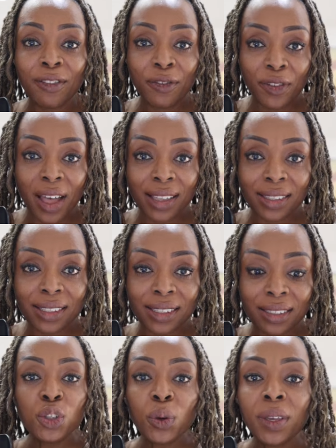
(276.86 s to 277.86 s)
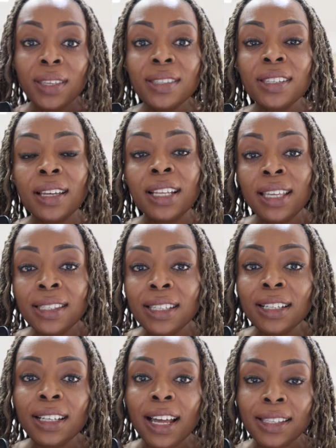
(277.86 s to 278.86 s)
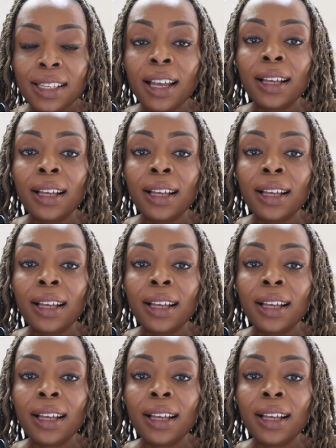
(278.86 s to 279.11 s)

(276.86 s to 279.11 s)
fats. So instead, eating lighter